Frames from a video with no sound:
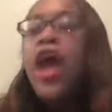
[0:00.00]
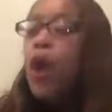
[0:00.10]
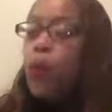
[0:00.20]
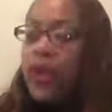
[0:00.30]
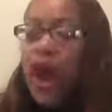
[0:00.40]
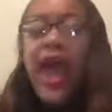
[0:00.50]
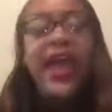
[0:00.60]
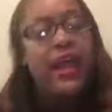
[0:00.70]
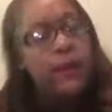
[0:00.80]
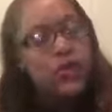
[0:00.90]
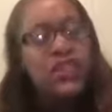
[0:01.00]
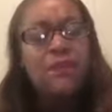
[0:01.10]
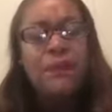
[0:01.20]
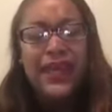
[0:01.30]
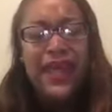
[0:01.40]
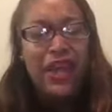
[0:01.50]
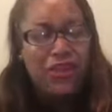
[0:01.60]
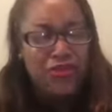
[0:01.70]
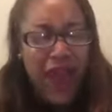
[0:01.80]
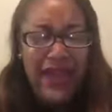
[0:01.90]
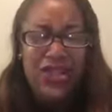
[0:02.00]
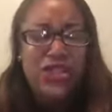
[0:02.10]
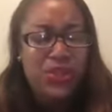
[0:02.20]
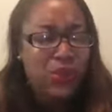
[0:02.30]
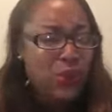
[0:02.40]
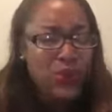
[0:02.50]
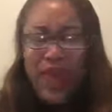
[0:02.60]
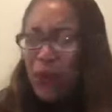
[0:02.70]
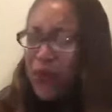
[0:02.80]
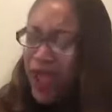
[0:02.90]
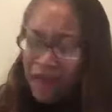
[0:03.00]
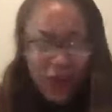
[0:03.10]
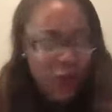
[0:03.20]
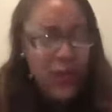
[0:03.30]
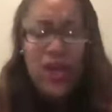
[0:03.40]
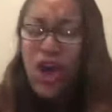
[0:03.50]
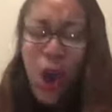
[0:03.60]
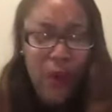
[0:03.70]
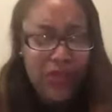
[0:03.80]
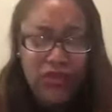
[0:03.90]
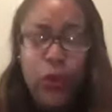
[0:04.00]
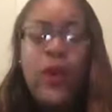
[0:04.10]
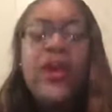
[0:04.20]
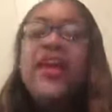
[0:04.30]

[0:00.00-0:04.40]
and we are able to be in gratitude that whatever we're going through,